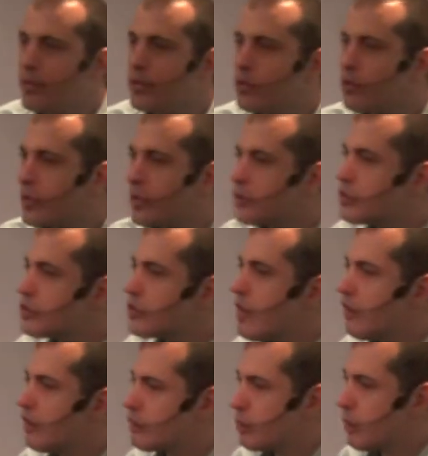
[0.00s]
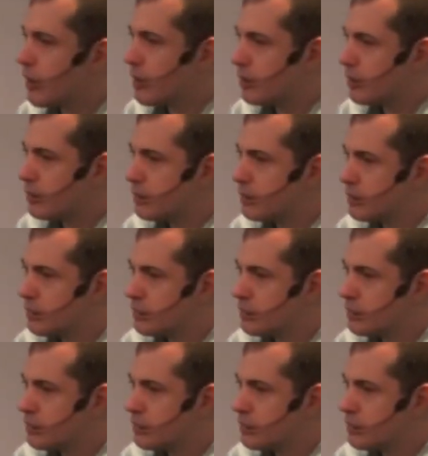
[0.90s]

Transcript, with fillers: Bitcoin is software.